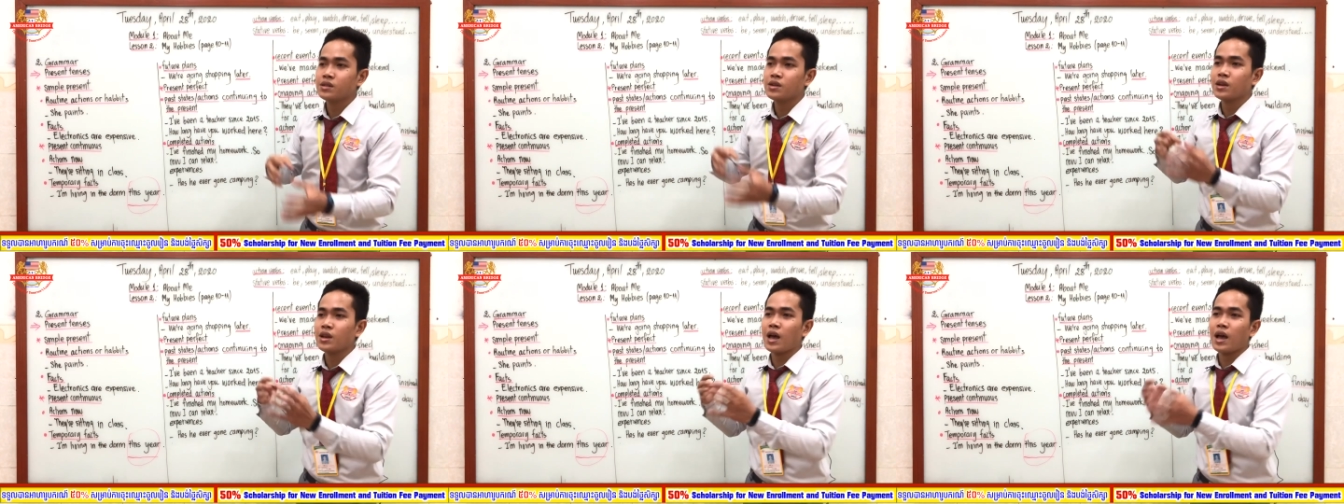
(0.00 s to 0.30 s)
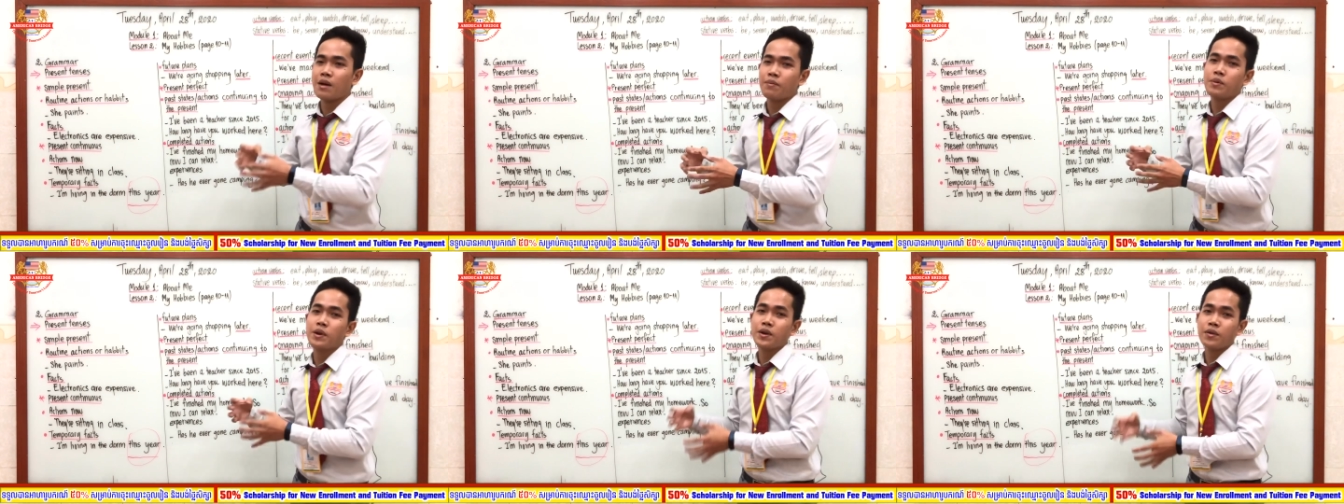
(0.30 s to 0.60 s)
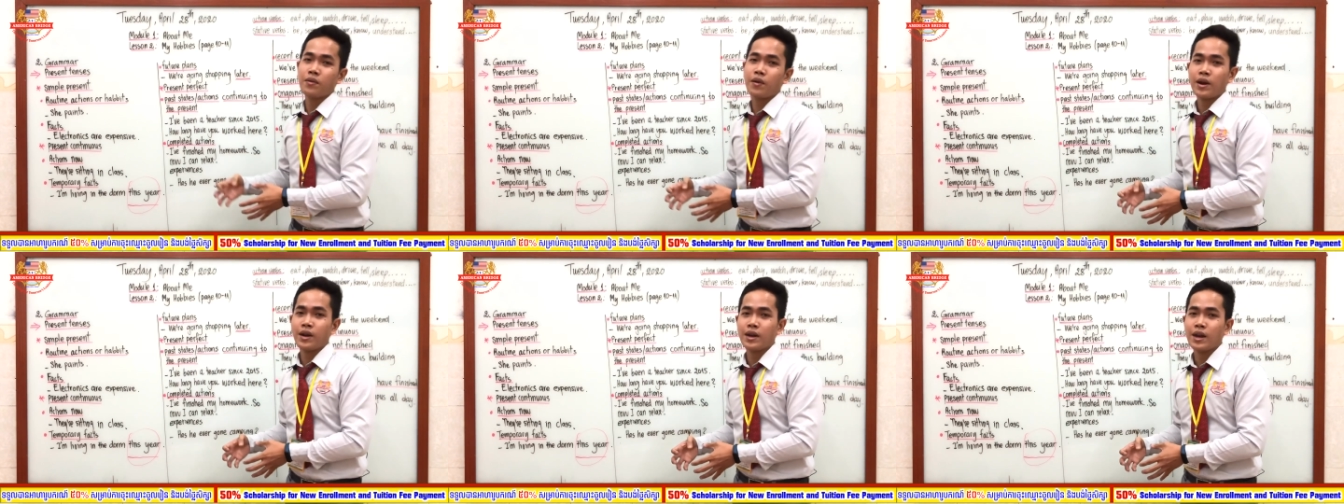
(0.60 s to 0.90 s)
not
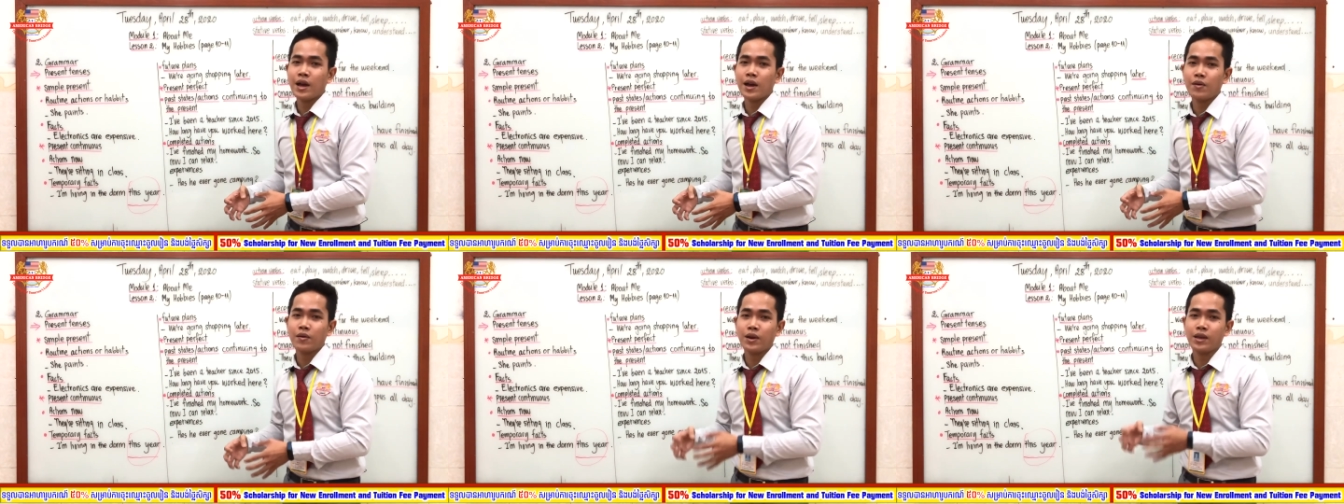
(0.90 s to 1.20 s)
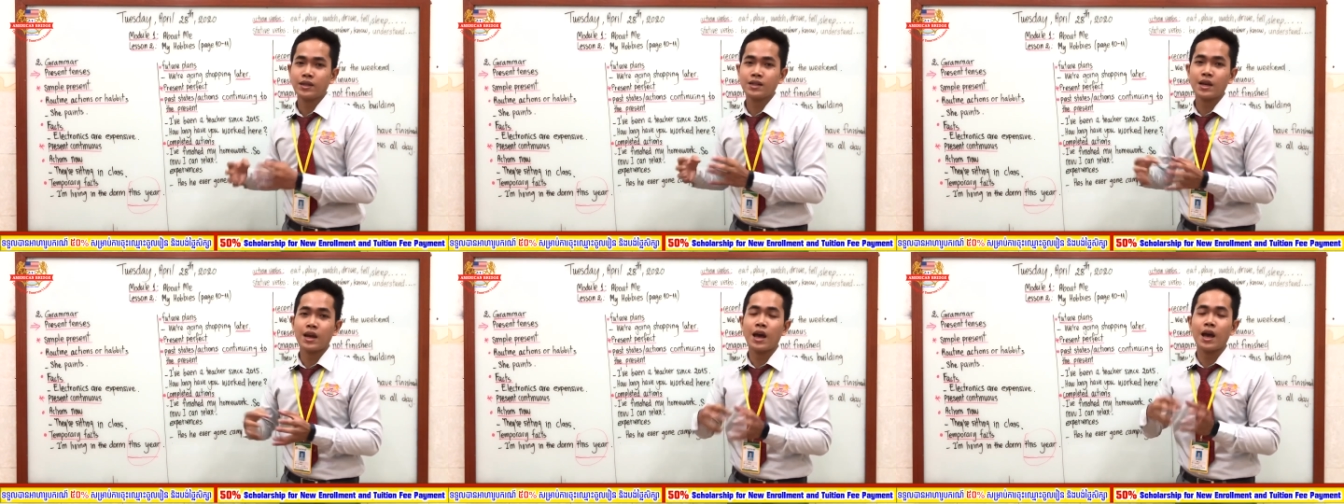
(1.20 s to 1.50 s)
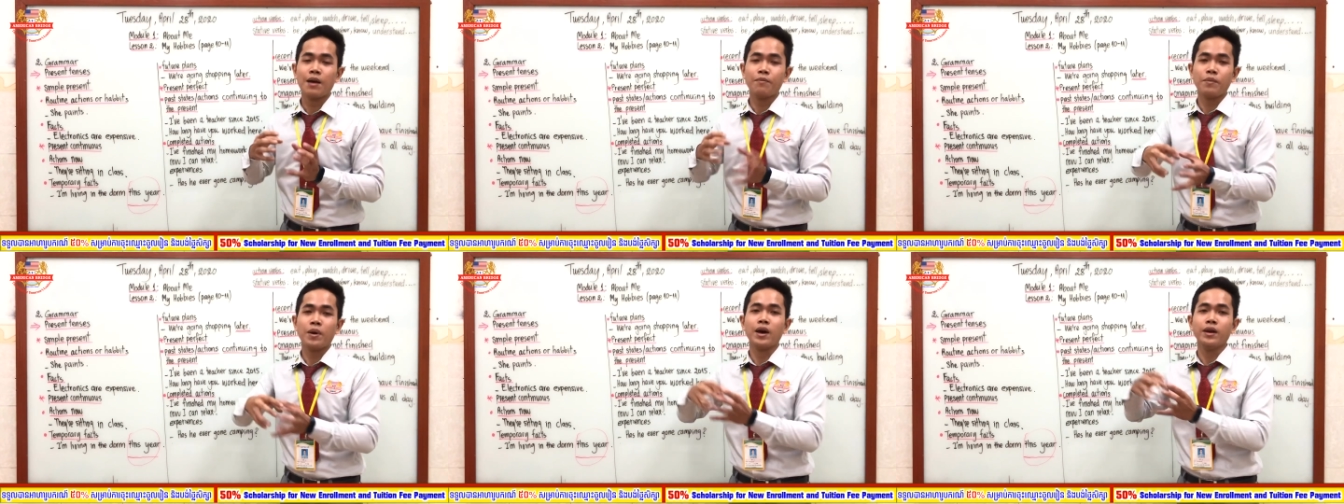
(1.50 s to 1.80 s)
happen right now, it will
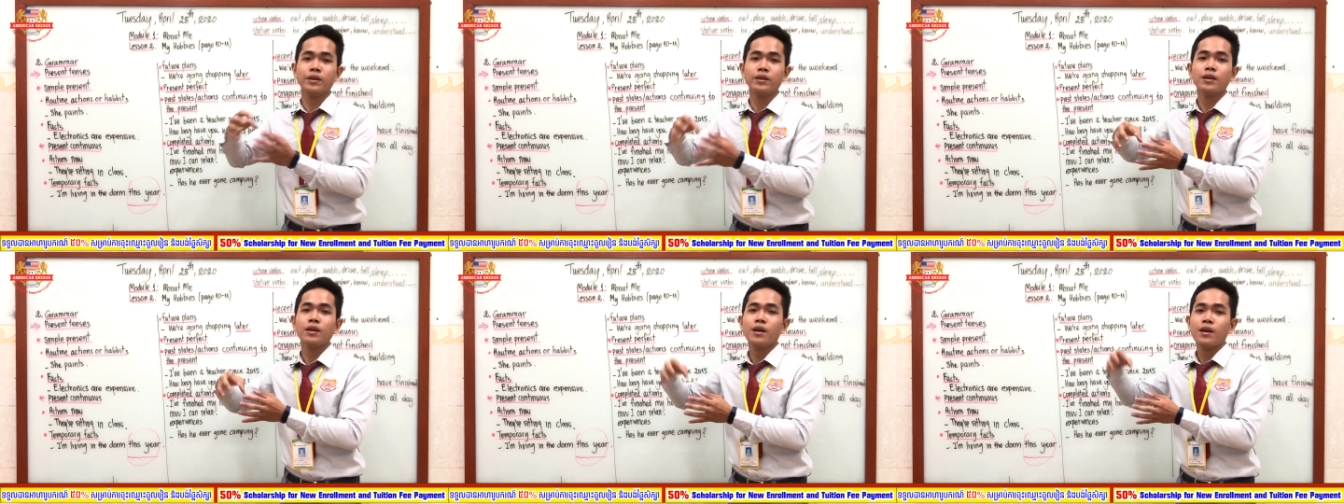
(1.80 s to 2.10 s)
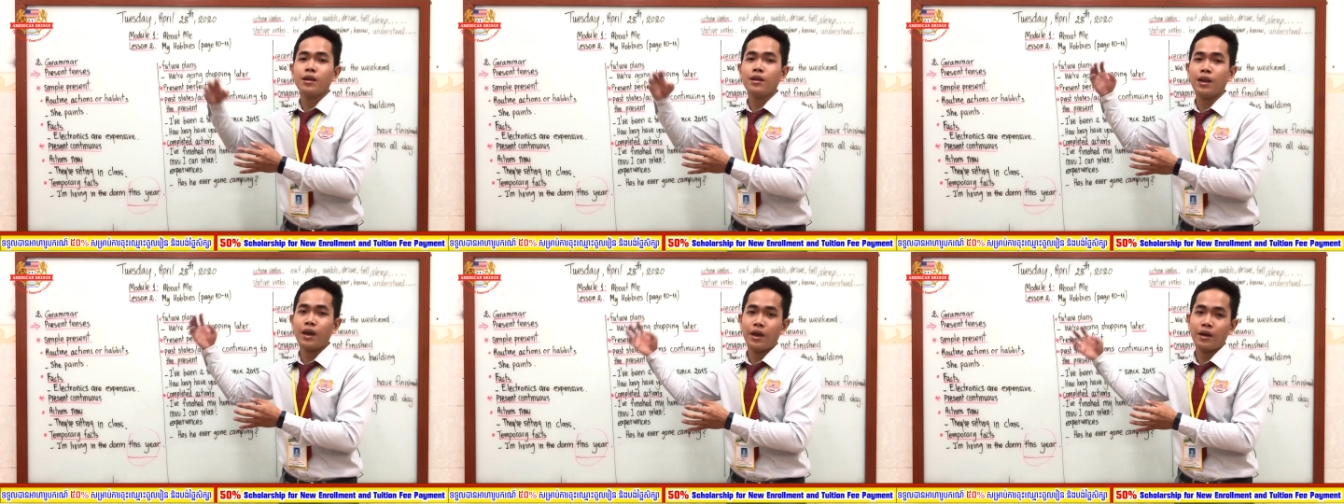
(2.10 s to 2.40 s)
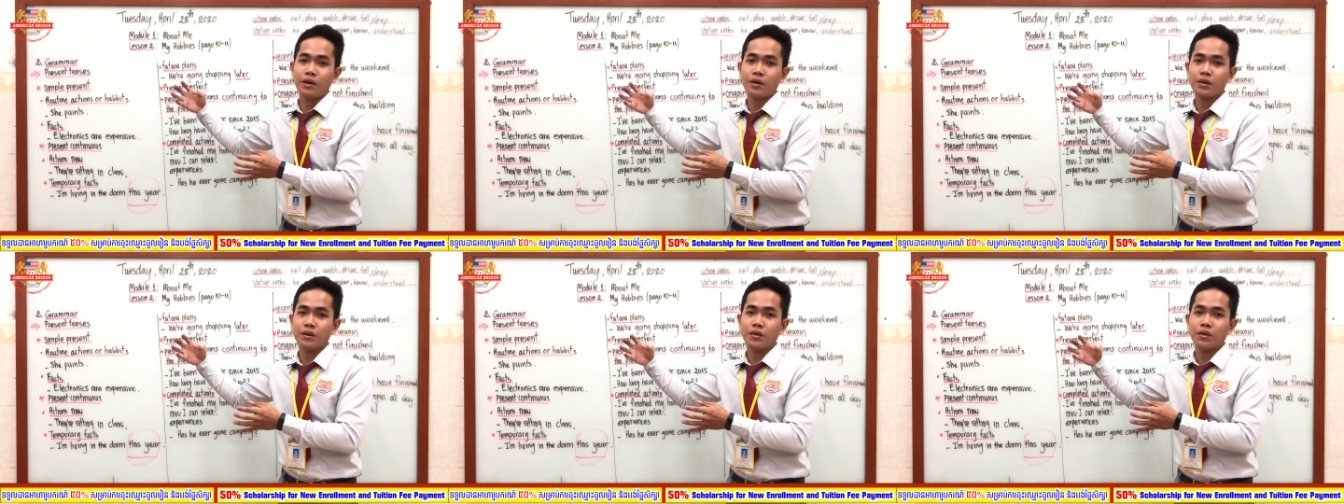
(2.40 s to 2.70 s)
happen
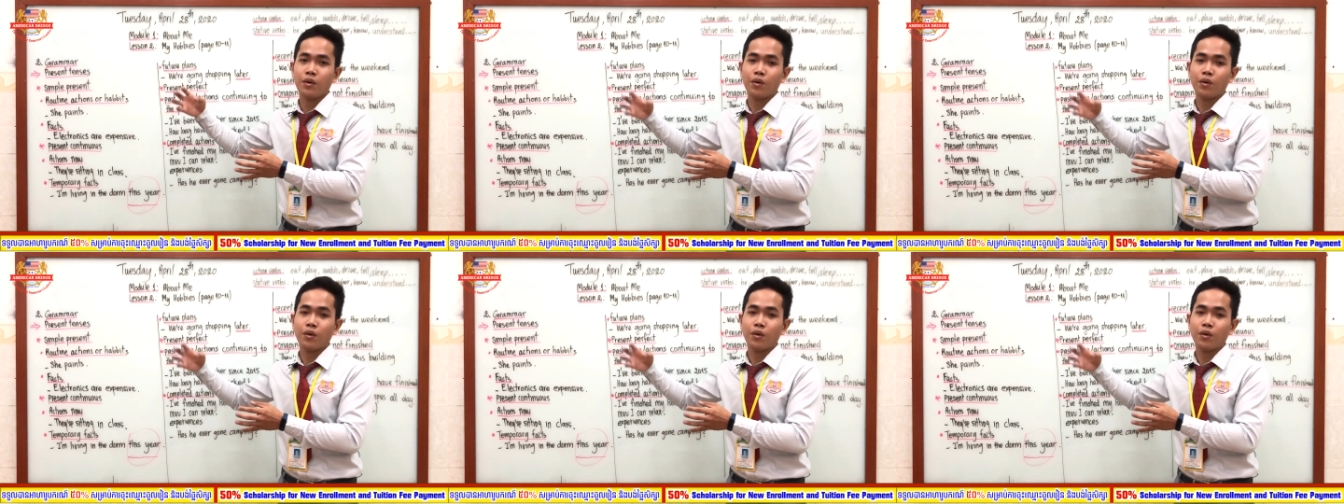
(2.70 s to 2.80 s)
later,